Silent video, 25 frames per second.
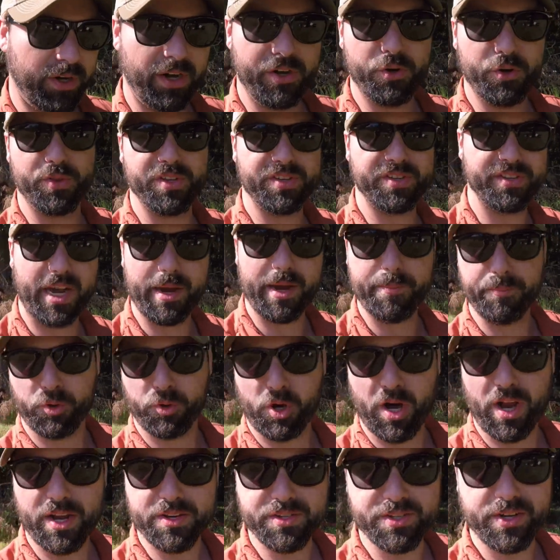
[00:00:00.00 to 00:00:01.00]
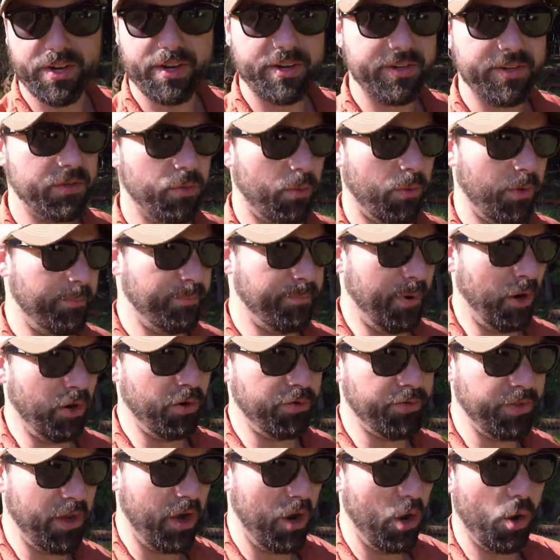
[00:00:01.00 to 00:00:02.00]
gonna do the same process where we
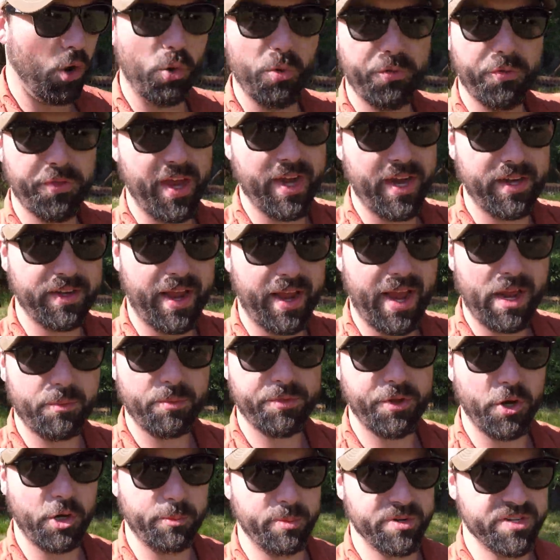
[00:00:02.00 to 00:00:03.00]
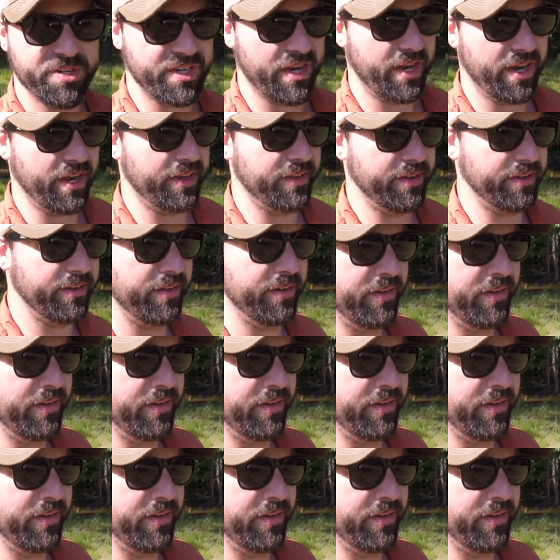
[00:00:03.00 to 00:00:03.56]
burn the whole thing down with herbicide.